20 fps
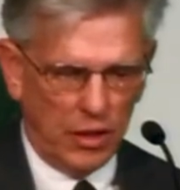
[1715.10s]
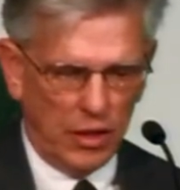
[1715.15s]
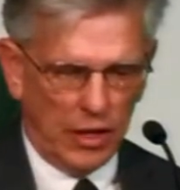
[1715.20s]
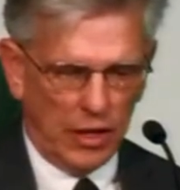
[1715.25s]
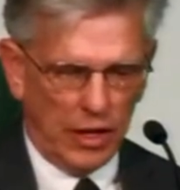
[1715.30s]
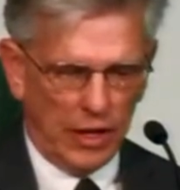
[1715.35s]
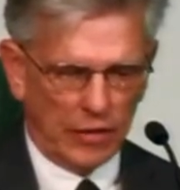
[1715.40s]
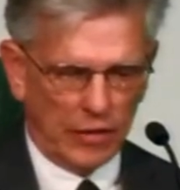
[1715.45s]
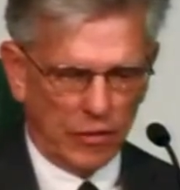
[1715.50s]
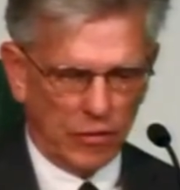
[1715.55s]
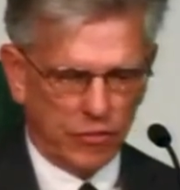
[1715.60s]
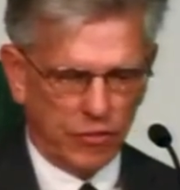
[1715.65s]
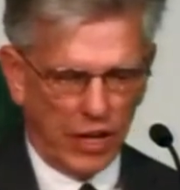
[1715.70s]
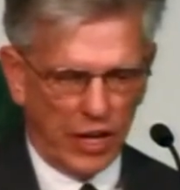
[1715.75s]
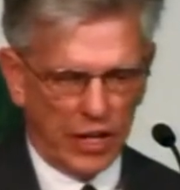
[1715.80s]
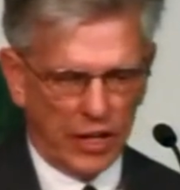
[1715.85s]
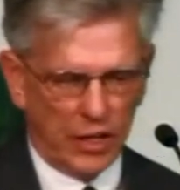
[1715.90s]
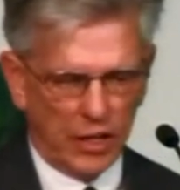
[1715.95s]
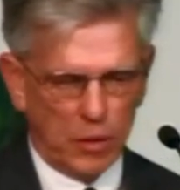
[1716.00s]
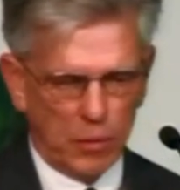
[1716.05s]
And then
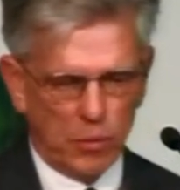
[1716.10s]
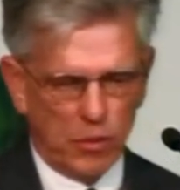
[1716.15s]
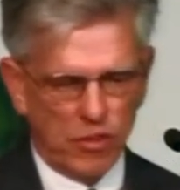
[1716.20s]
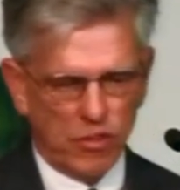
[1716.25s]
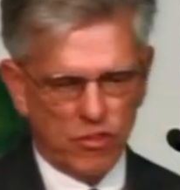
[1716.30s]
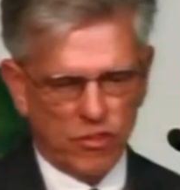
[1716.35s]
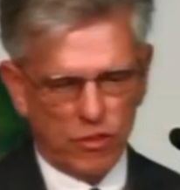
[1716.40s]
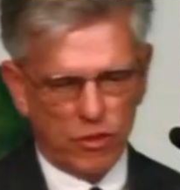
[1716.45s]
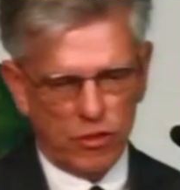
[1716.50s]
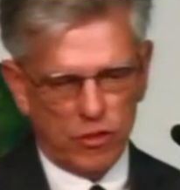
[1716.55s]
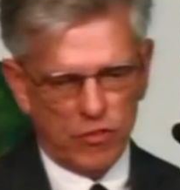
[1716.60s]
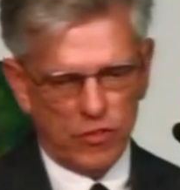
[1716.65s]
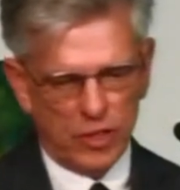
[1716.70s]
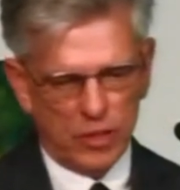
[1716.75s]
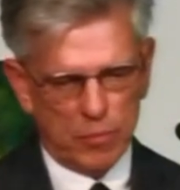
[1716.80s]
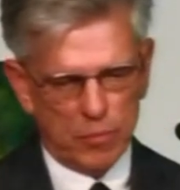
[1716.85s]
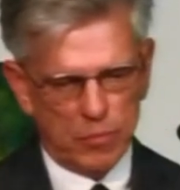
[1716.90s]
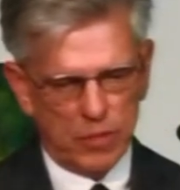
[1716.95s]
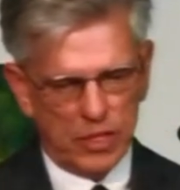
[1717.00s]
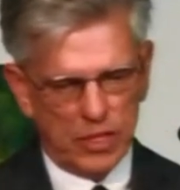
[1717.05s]
finally, we serve
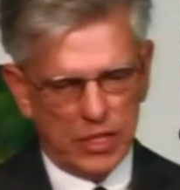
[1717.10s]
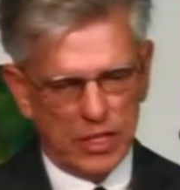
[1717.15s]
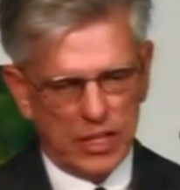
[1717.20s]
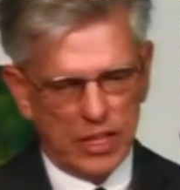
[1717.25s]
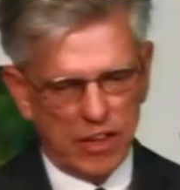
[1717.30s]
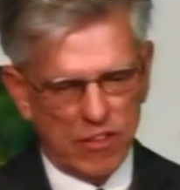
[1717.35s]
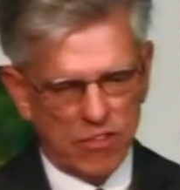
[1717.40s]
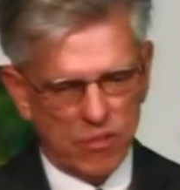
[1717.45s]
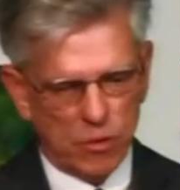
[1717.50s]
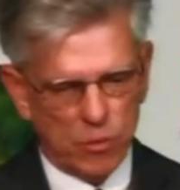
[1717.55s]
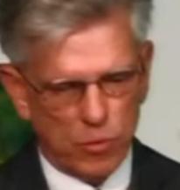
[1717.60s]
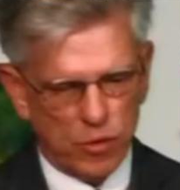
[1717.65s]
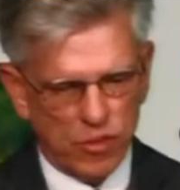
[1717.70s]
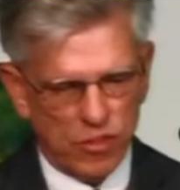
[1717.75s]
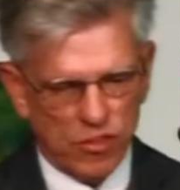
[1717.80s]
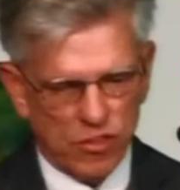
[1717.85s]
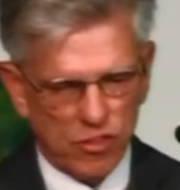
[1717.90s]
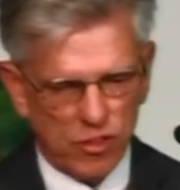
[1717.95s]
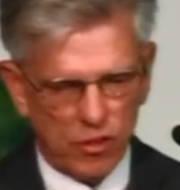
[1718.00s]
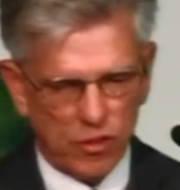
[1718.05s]
him then as a
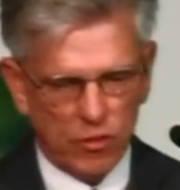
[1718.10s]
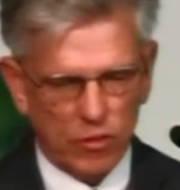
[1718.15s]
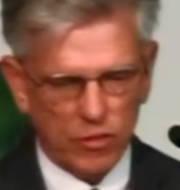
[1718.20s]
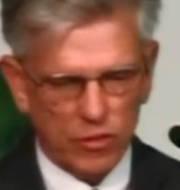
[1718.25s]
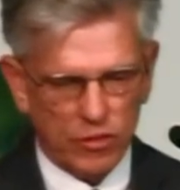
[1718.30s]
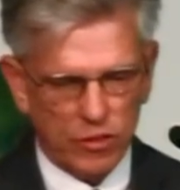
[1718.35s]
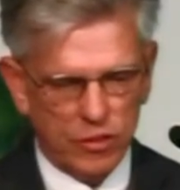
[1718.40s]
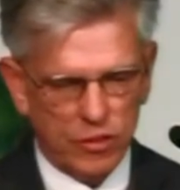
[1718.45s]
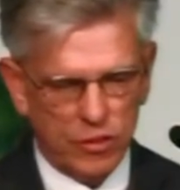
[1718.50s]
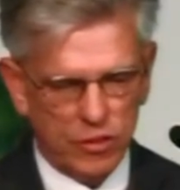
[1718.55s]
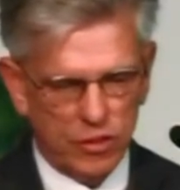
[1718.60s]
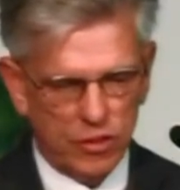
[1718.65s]
result